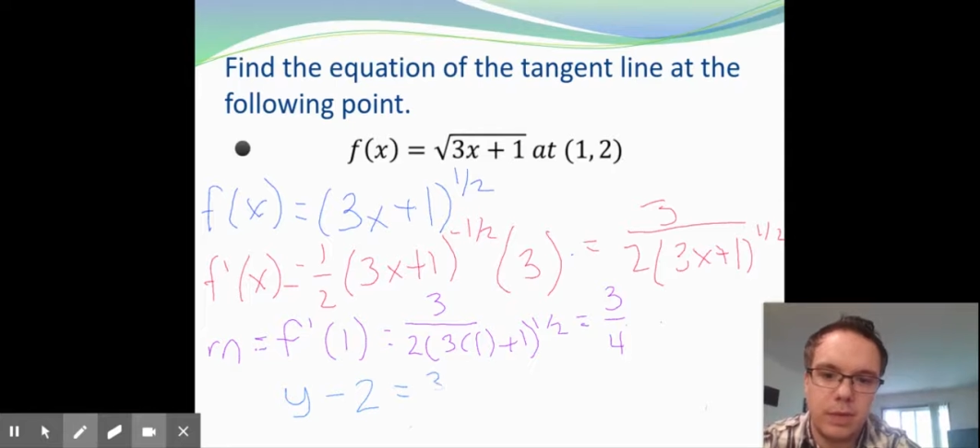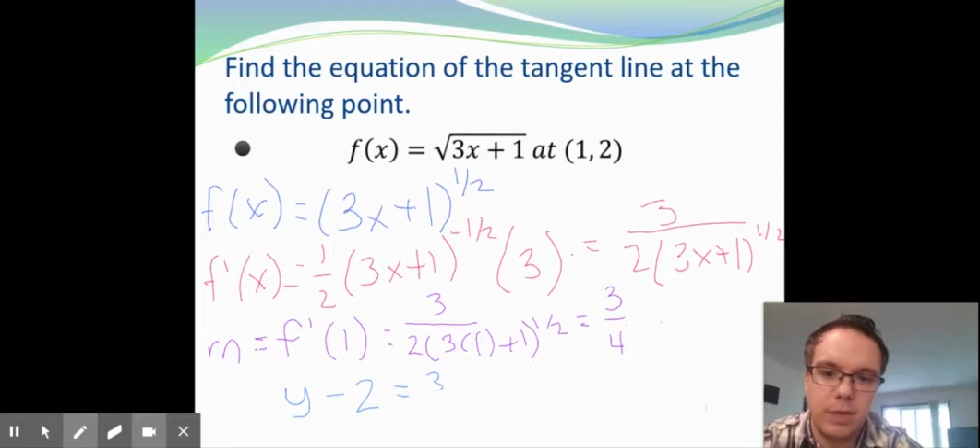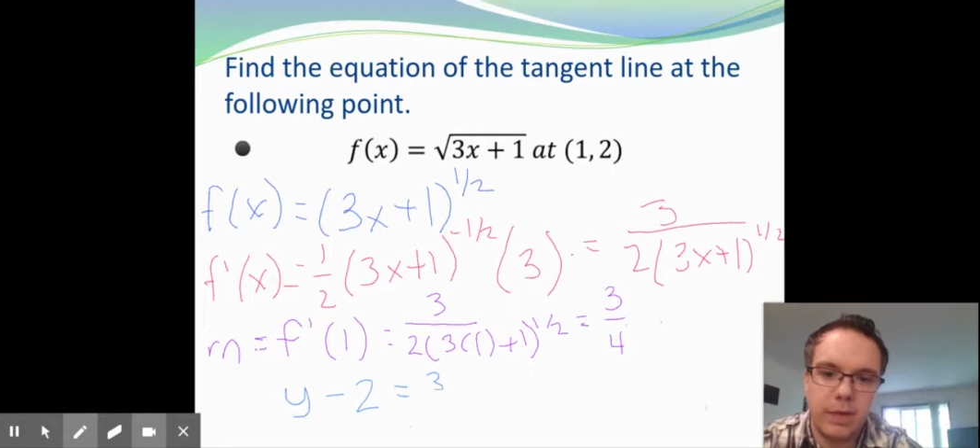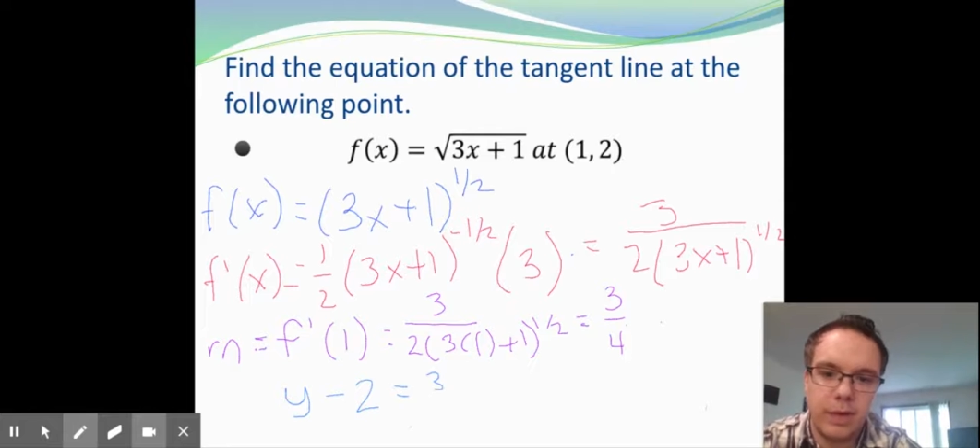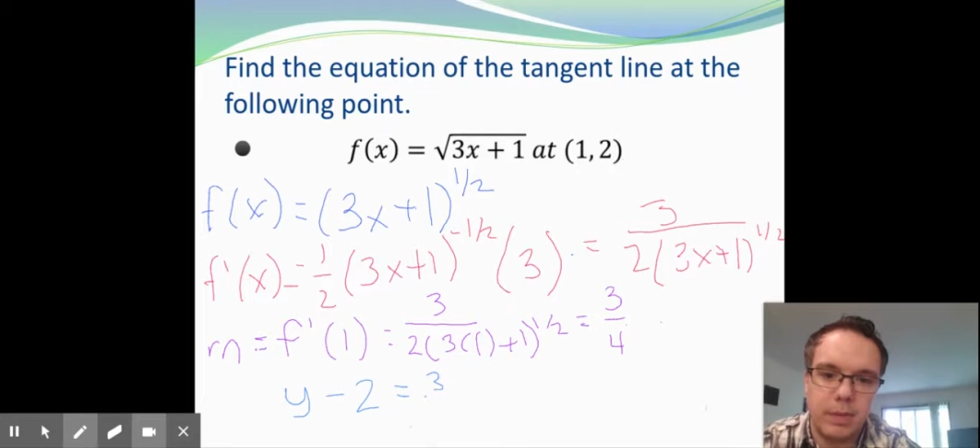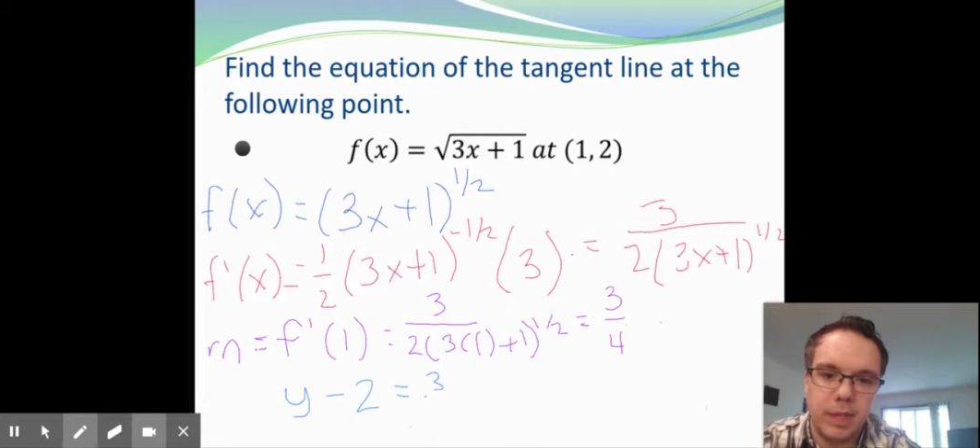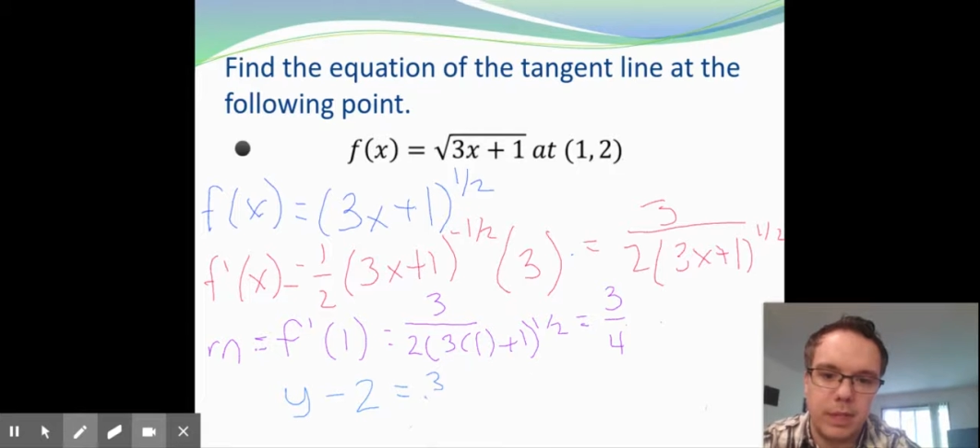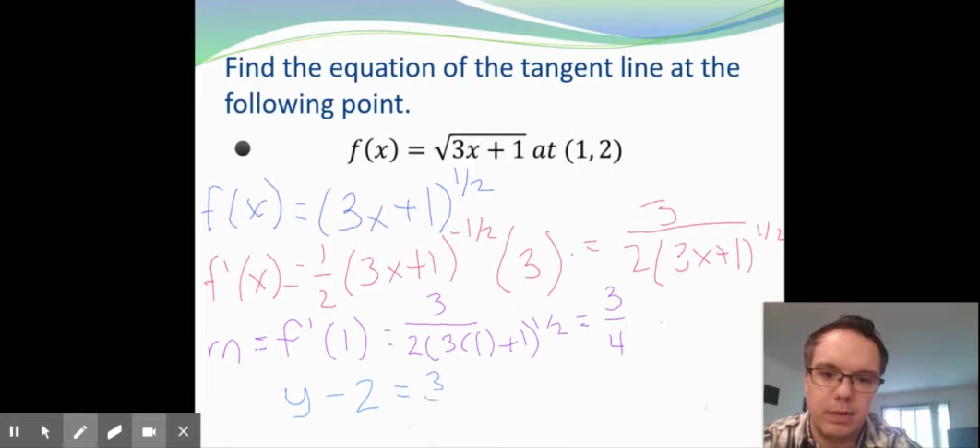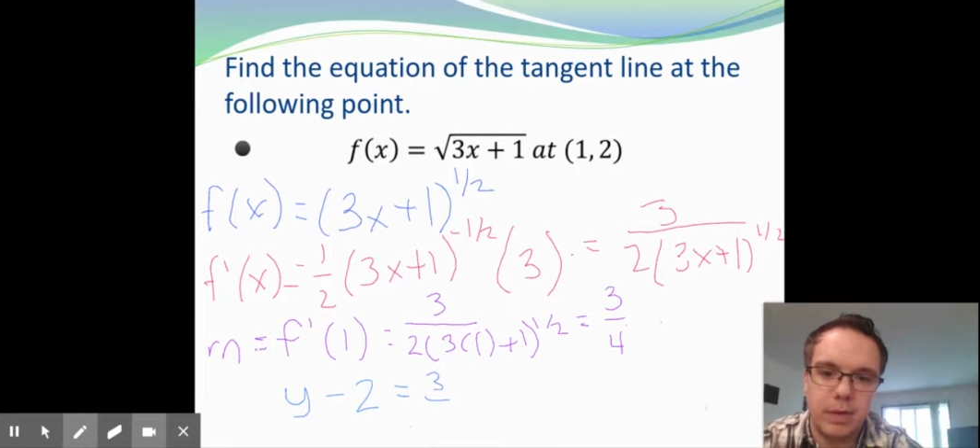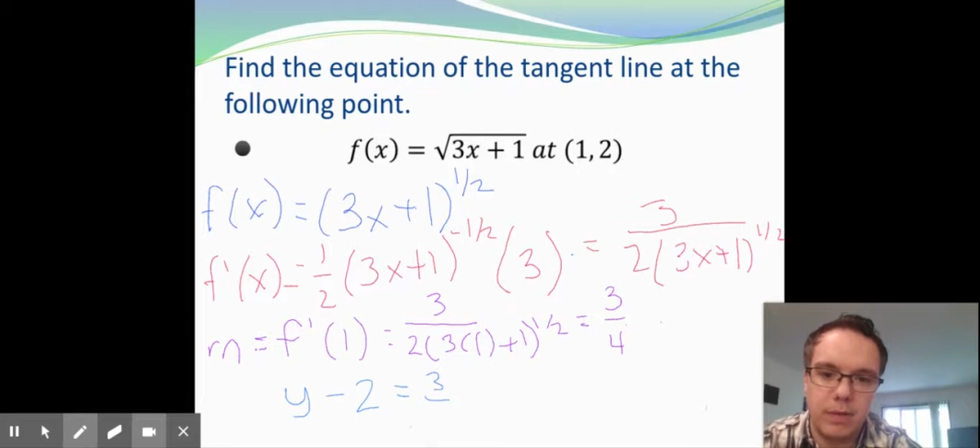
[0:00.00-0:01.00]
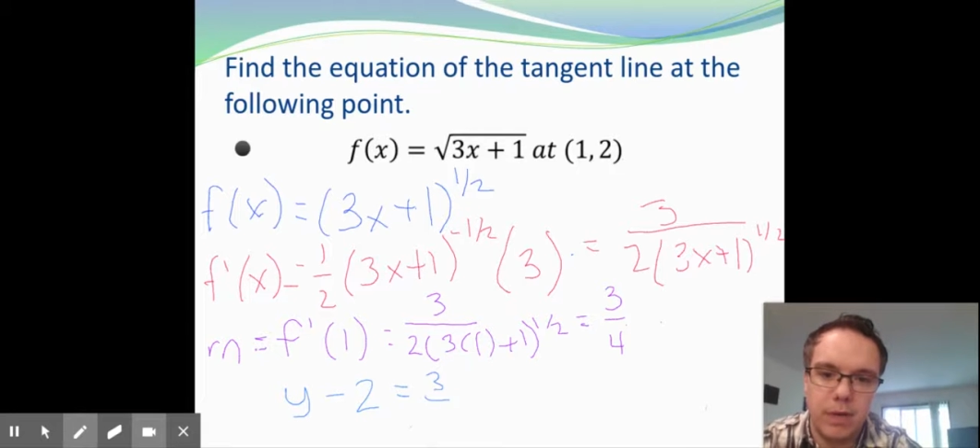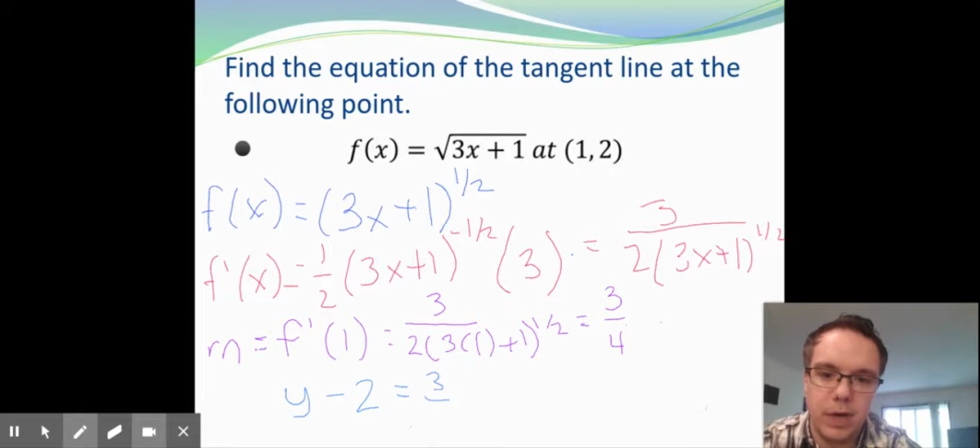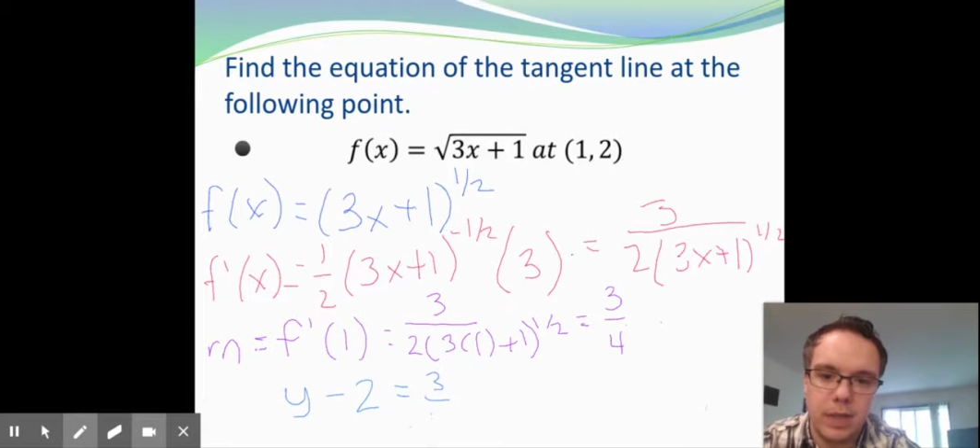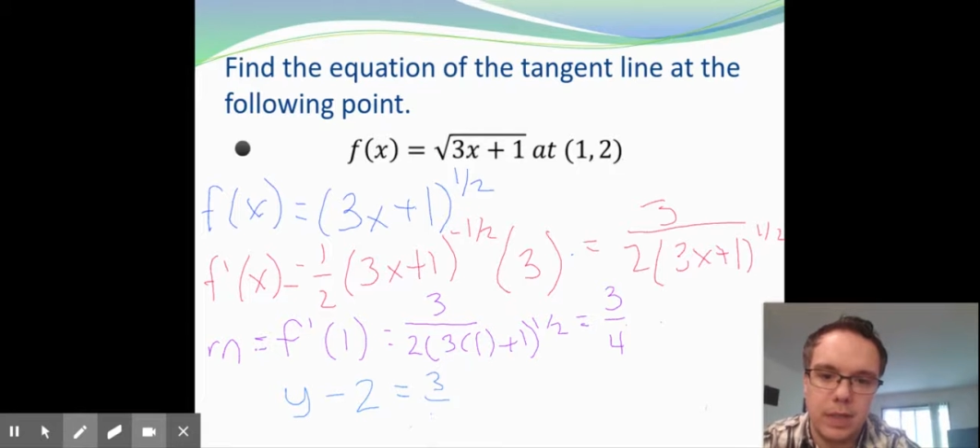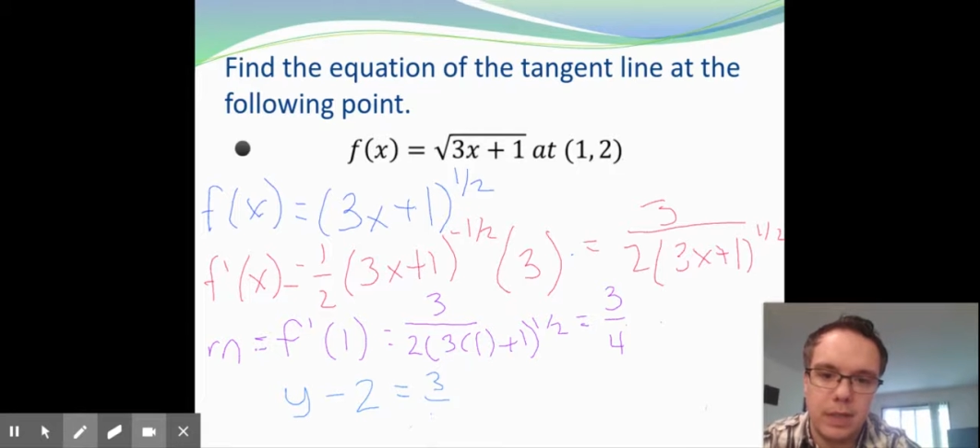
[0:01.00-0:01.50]
we found to be
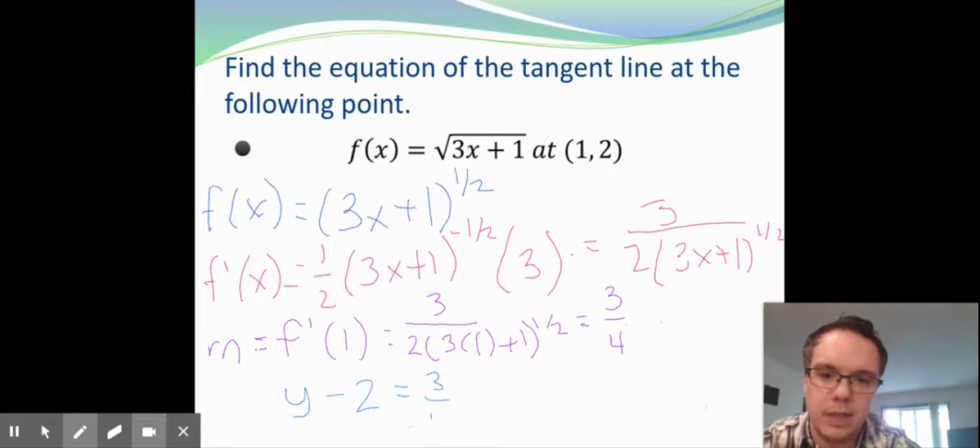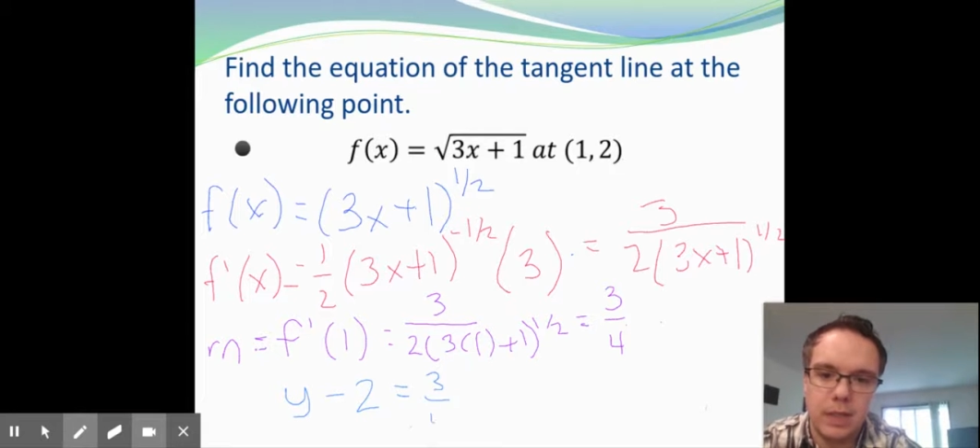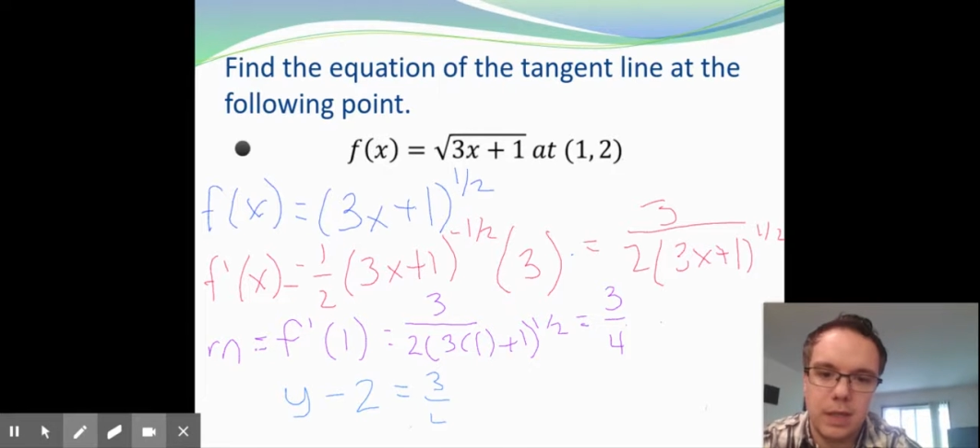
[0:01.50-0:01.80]
3/4,